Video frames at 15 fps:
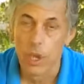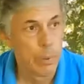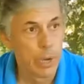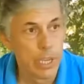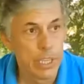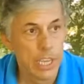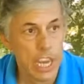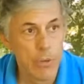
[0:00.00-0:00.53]

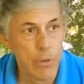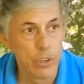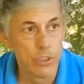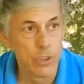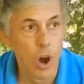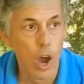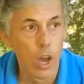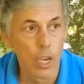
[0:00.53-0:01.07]
Being here in
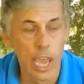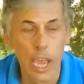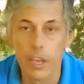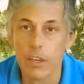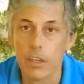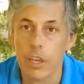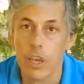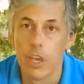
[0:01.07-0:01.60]

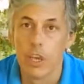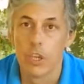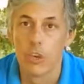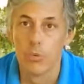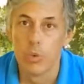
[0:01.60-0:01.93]
Thailand, you